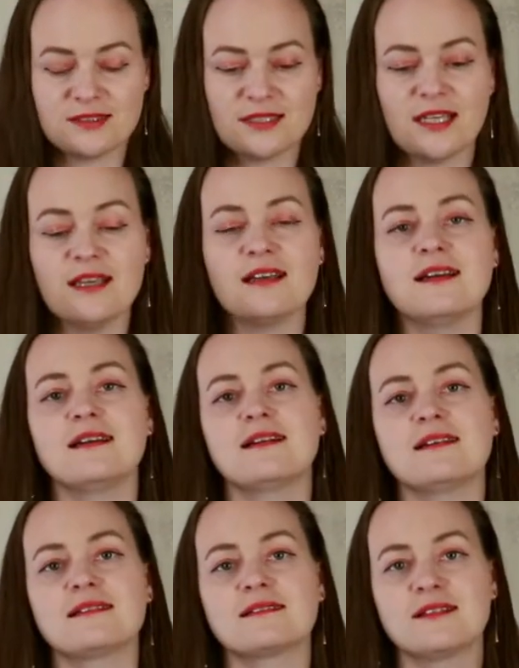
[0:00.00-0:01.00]
Take
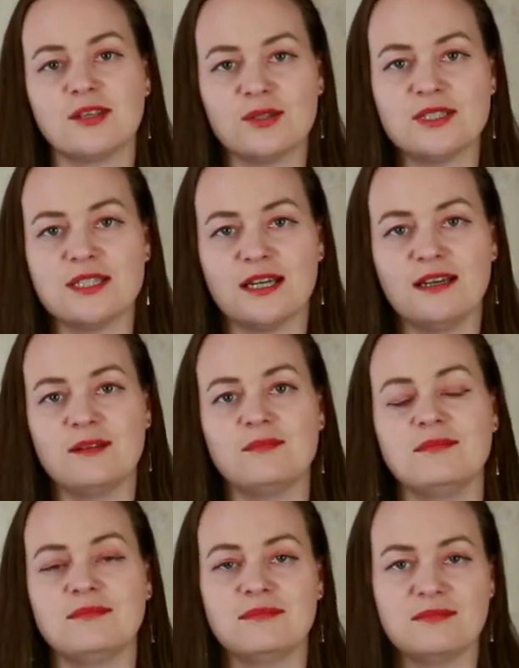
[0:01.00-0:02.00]
your
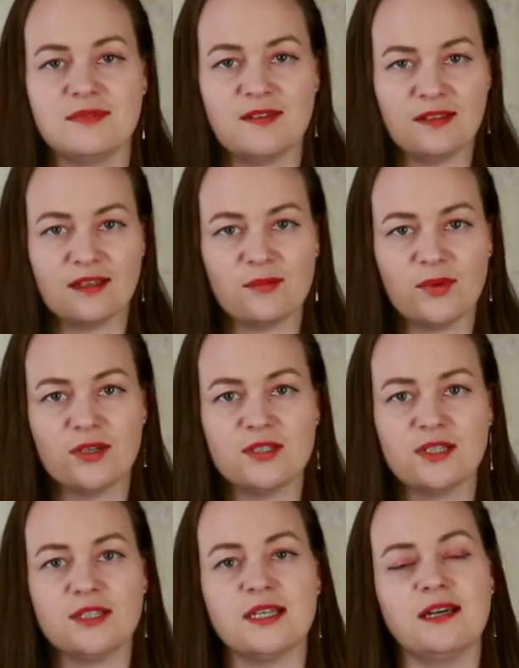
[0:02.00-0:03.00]
time, think about
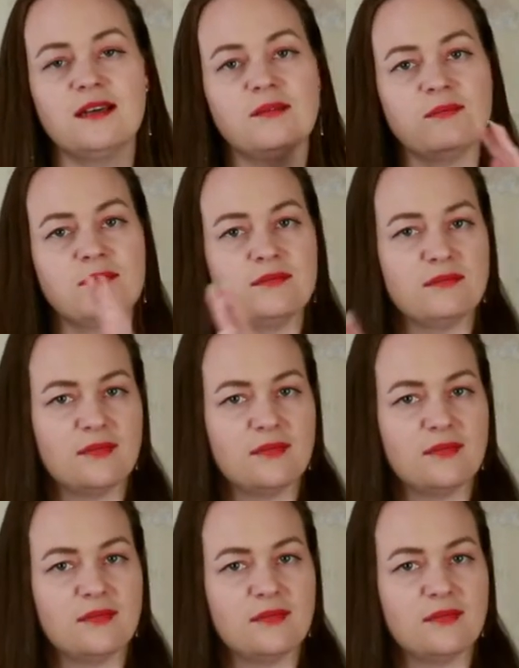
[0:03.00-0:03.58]
your time,